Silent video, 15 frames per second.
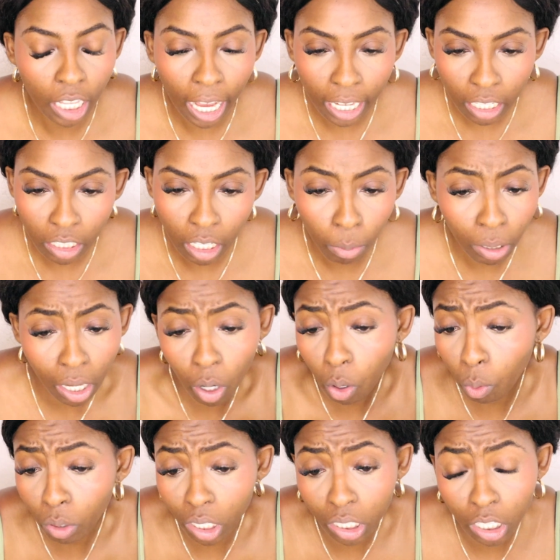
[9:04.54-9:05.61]
not they were like
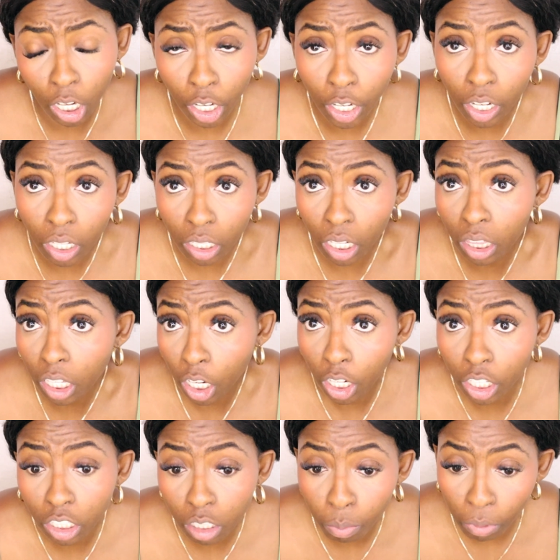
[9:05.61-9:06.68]
oh it doesn't hurt nothing
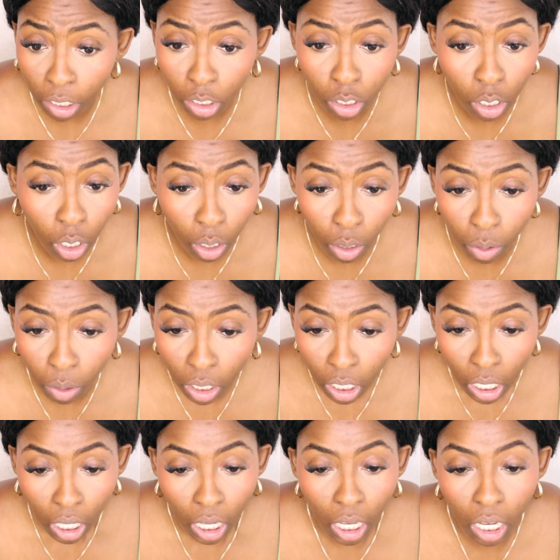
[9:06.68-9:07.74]
hurts me so
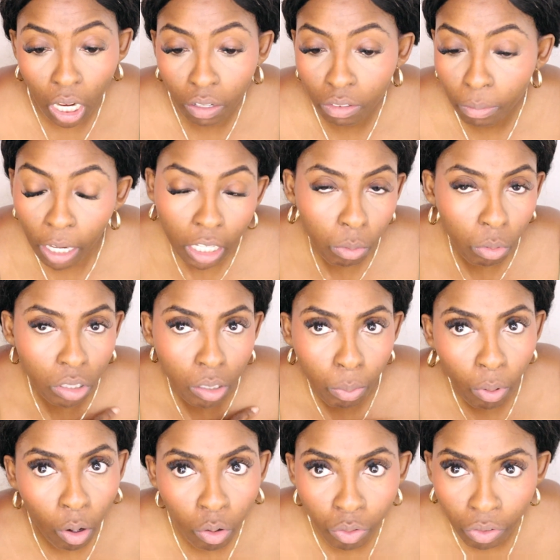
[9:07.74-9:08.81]
and everybody was a
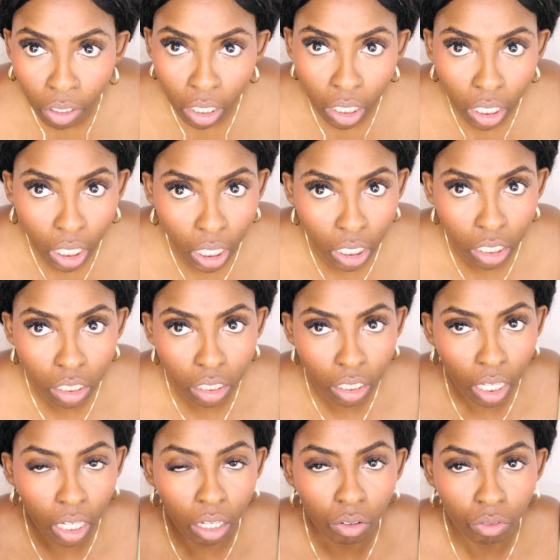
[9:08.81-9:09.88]
prophy and it's just
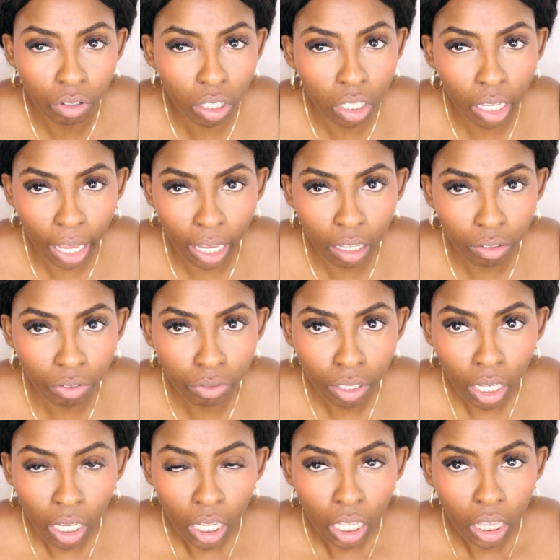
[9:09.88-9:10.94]
like in real life
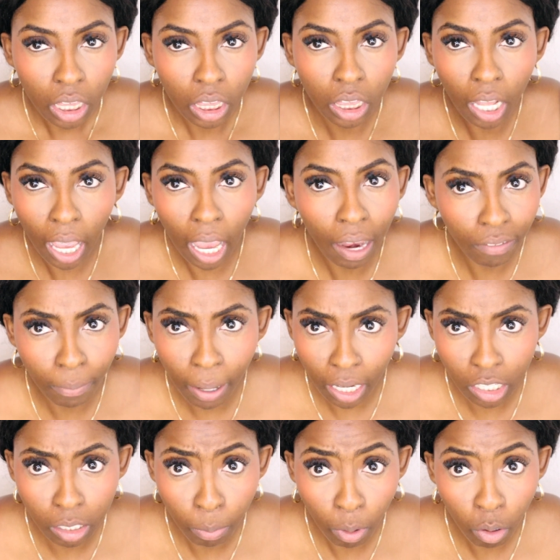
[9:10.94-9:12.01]
not
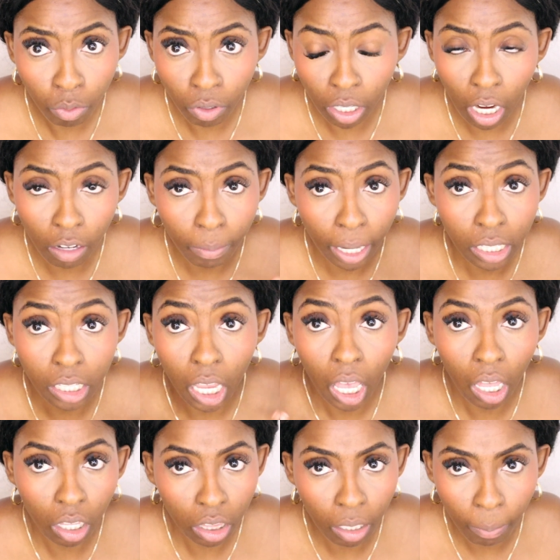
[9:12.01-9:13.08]
everybody's a prophy not everybody's a
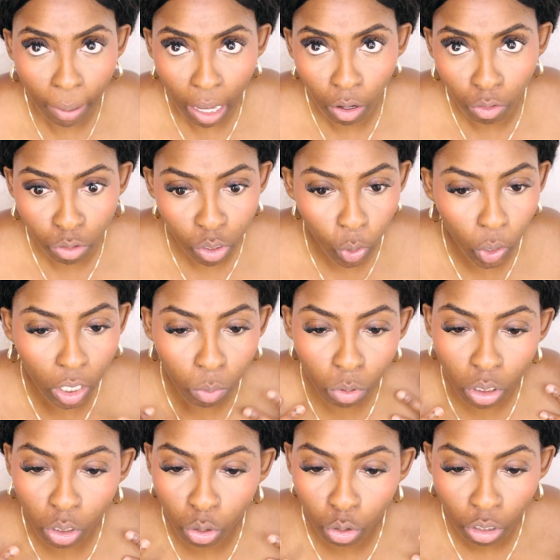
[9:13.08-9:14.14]
healthy mouth so it was
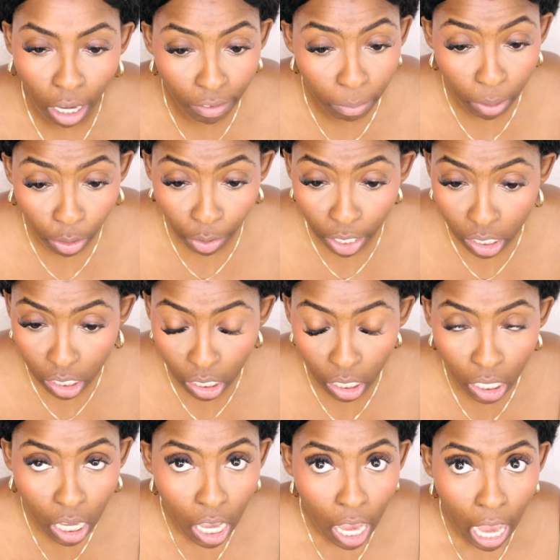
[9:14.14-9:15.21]
just driving me
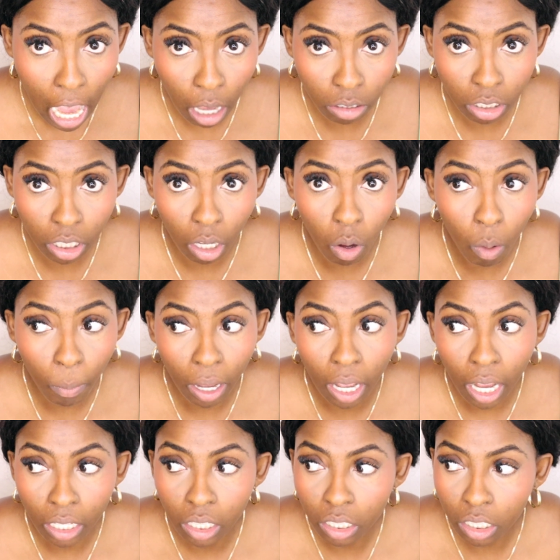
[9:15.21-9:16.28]
crazy i was just like oh my
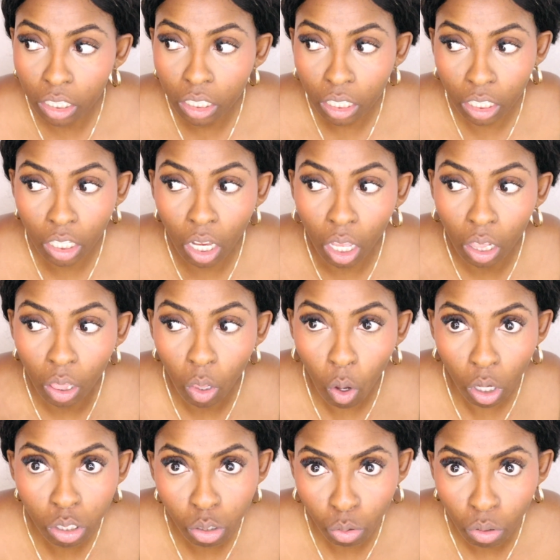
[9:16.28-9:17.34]
god this is such a
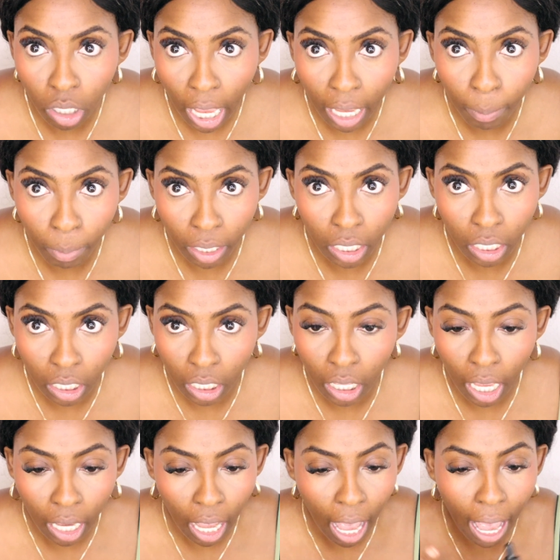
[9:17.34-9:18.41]
lawsuit liability
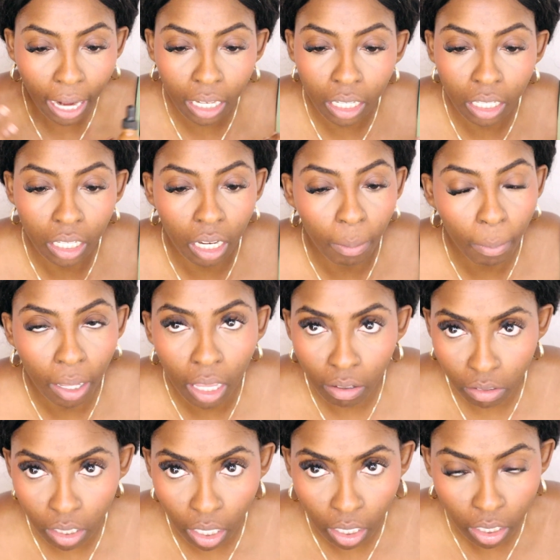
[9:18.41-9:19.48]
like i need to get my
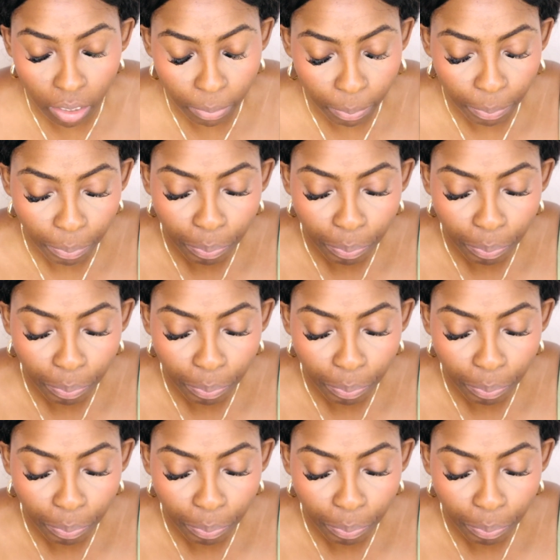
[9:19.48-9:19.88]
life together